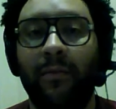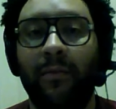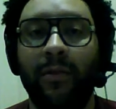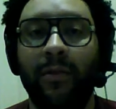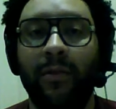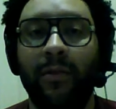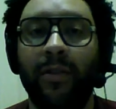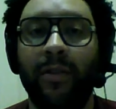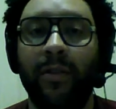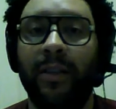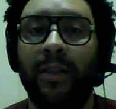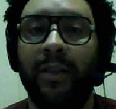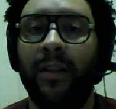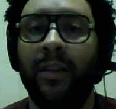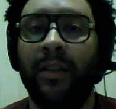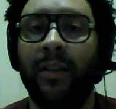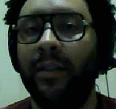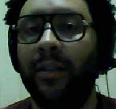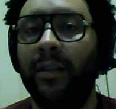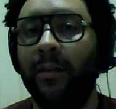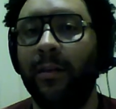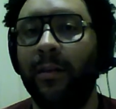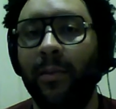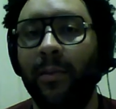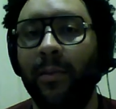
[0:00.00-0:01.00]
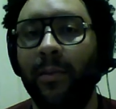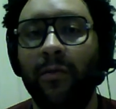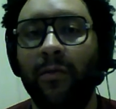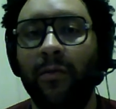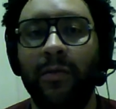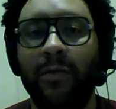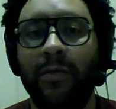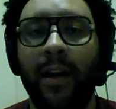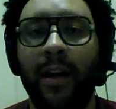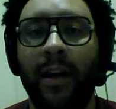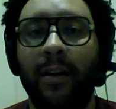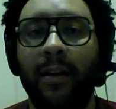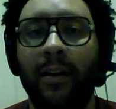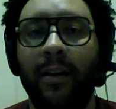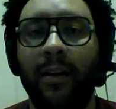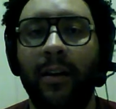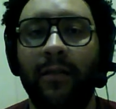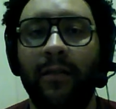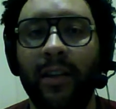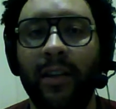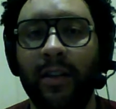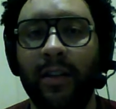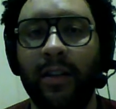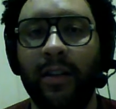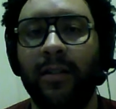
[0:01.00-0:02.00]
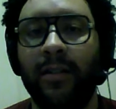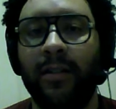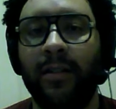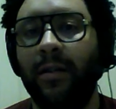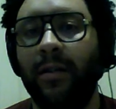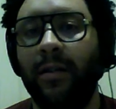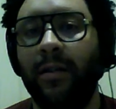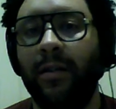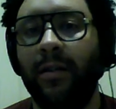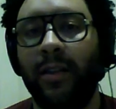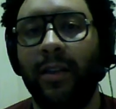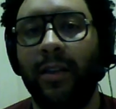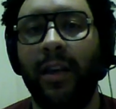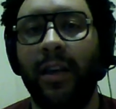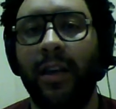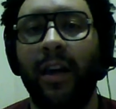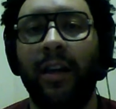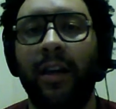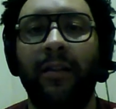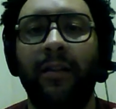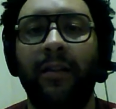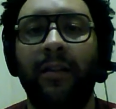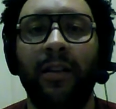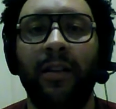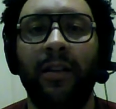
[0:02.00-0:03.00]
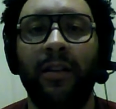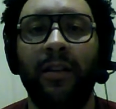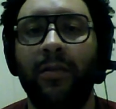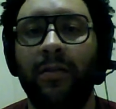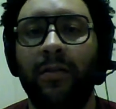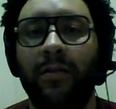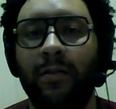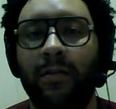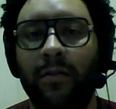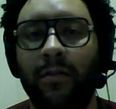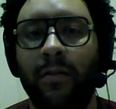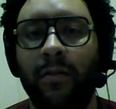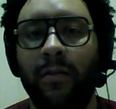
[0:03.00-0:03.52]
We're trying to get the most out of each template, out of each tool.